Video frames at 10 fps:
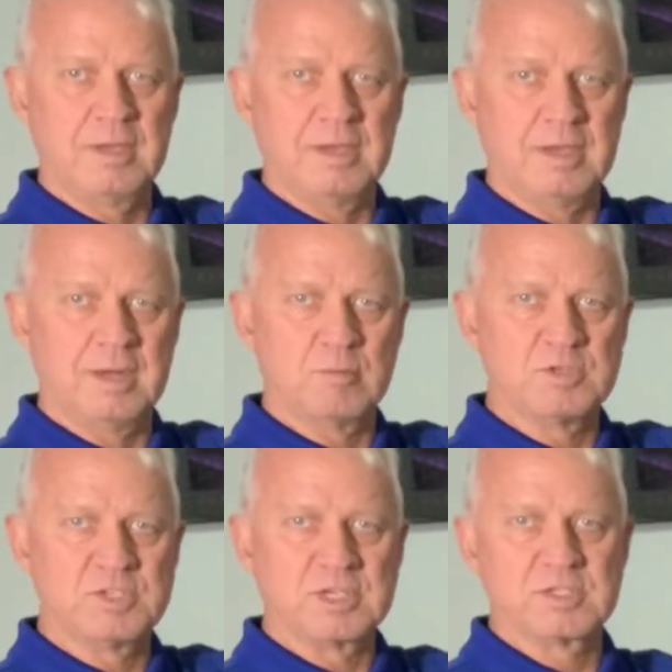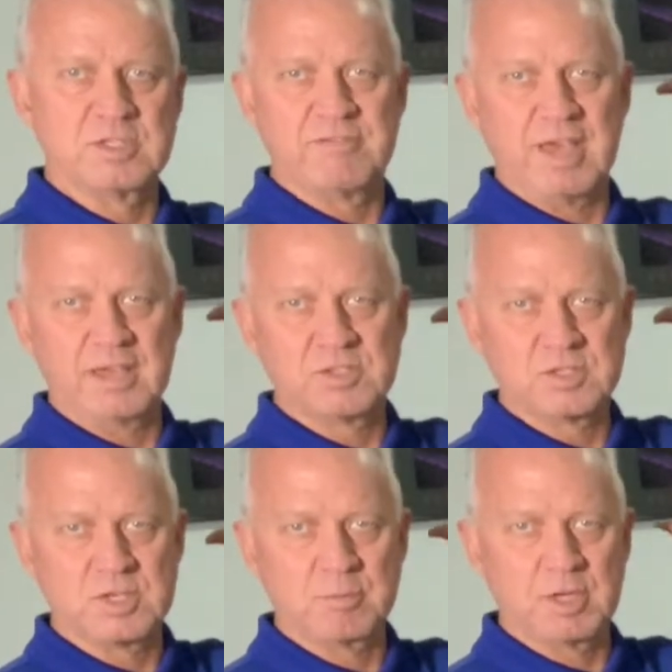And number 6 is the fastest.
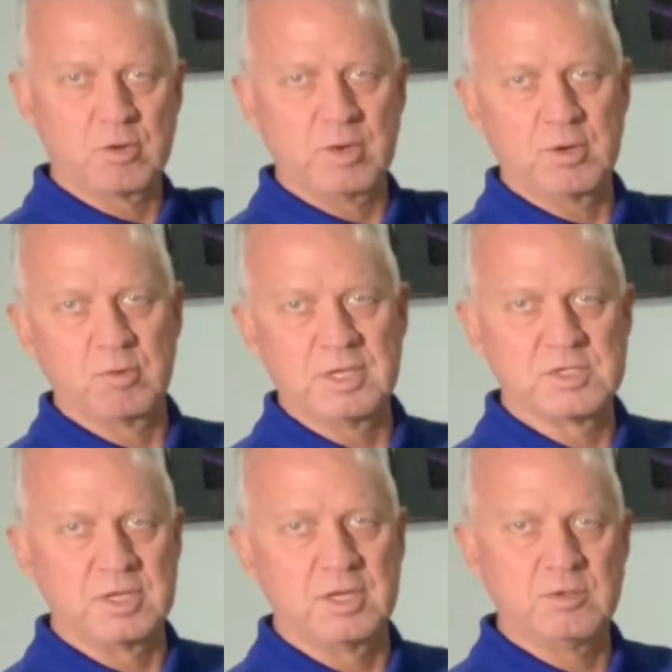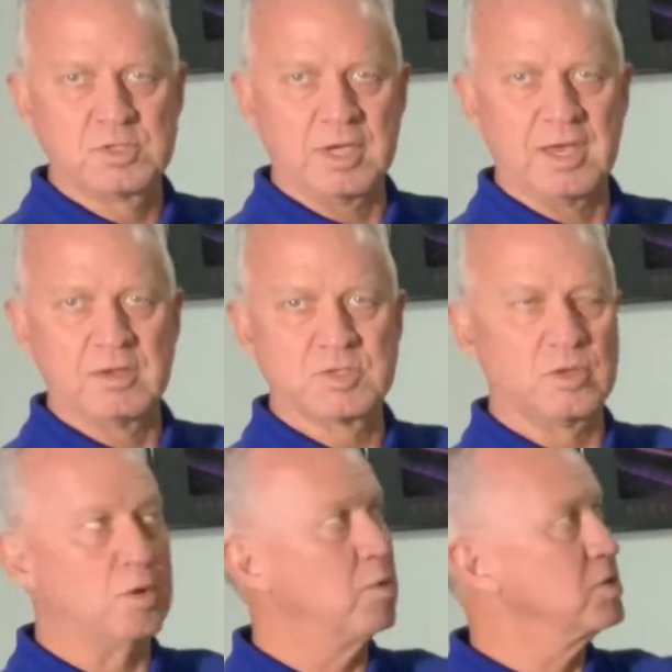I'm going to go ahead and release it. Now you saw how
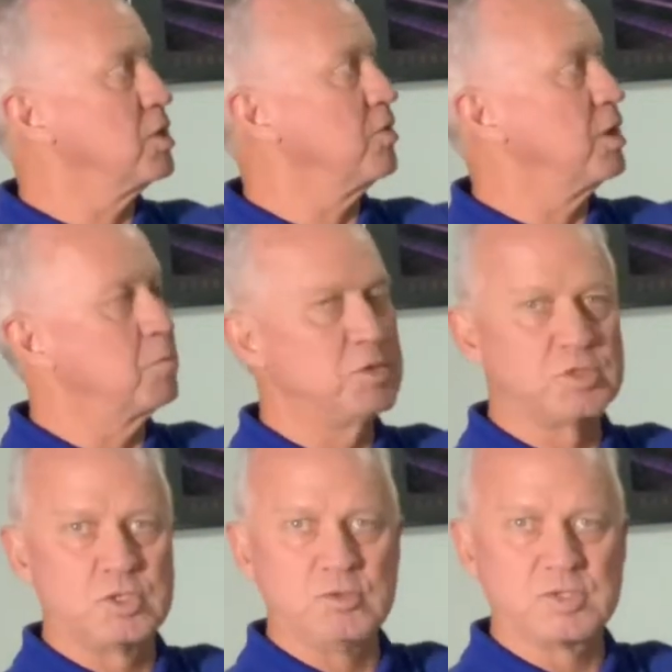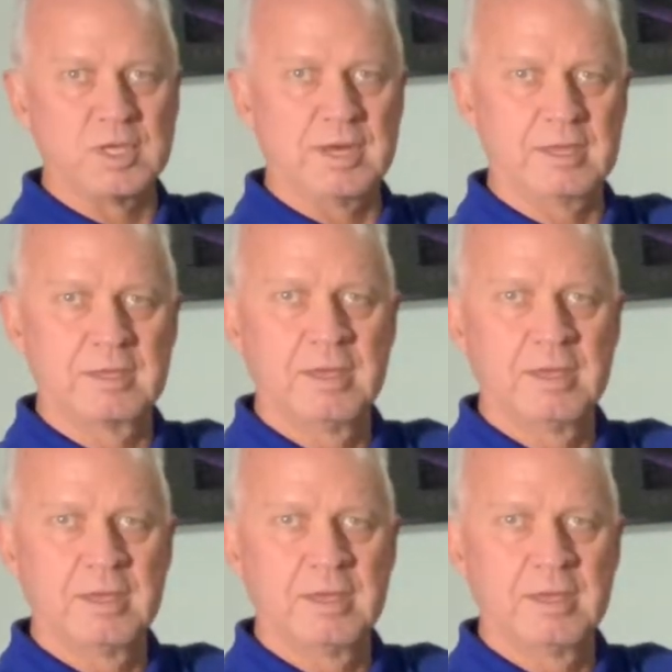slow it was on the number 2 setting.